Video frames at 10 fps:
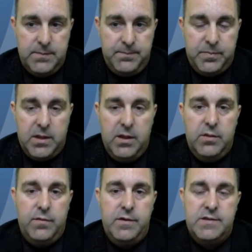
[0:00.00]

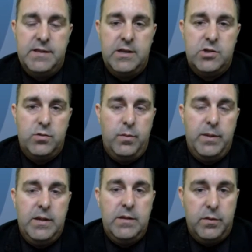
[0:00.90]
First lecture will
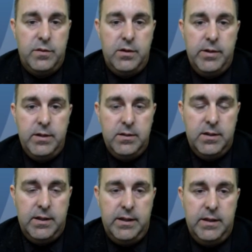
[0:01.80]
be the theory
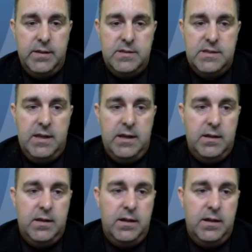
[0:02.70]
and understanding